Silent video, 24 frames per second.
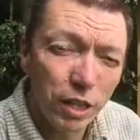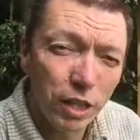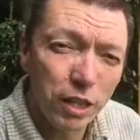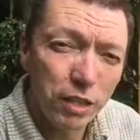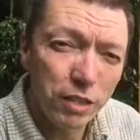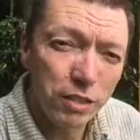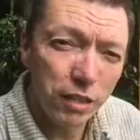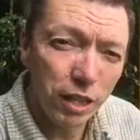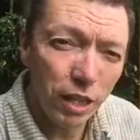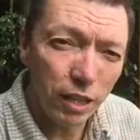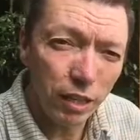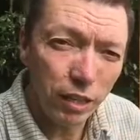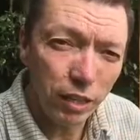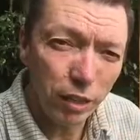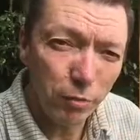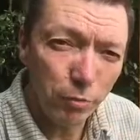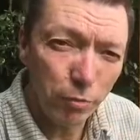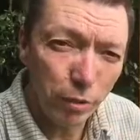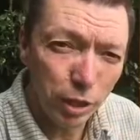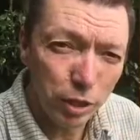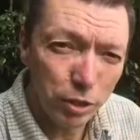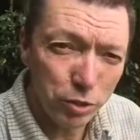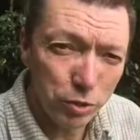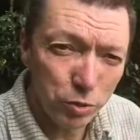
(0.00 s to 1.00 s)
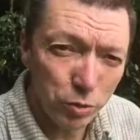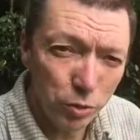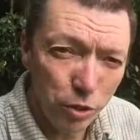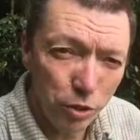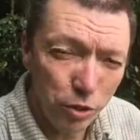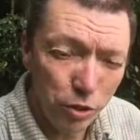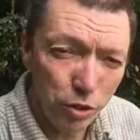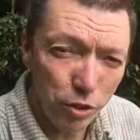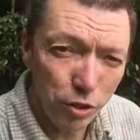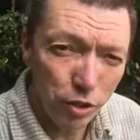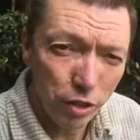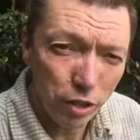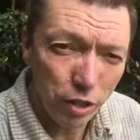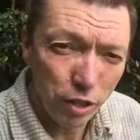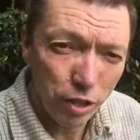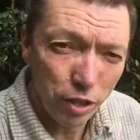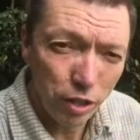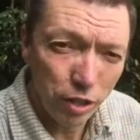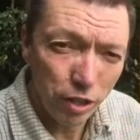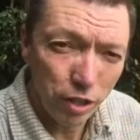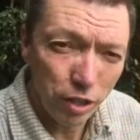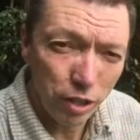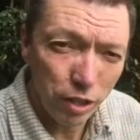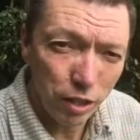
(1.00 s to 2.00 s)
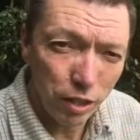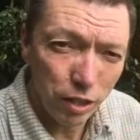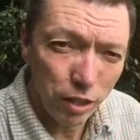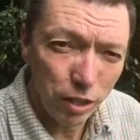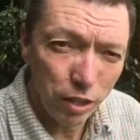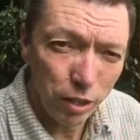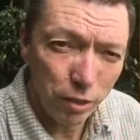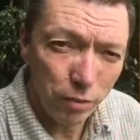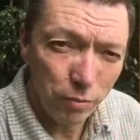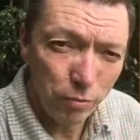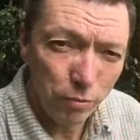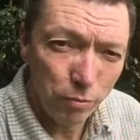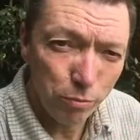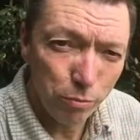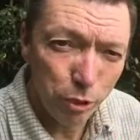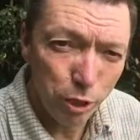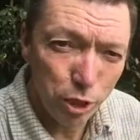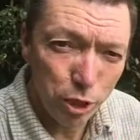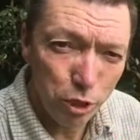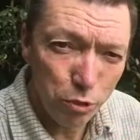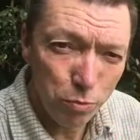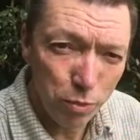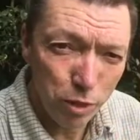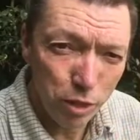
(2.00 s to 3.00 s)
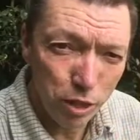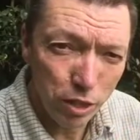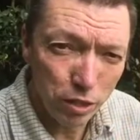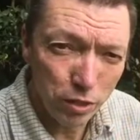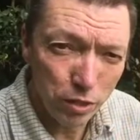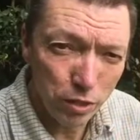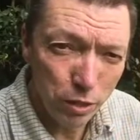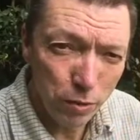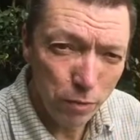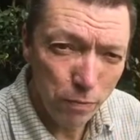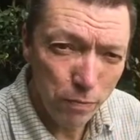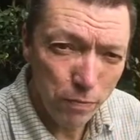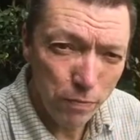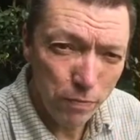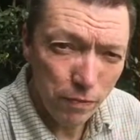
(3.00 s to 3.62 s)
Italian mixed with British bees,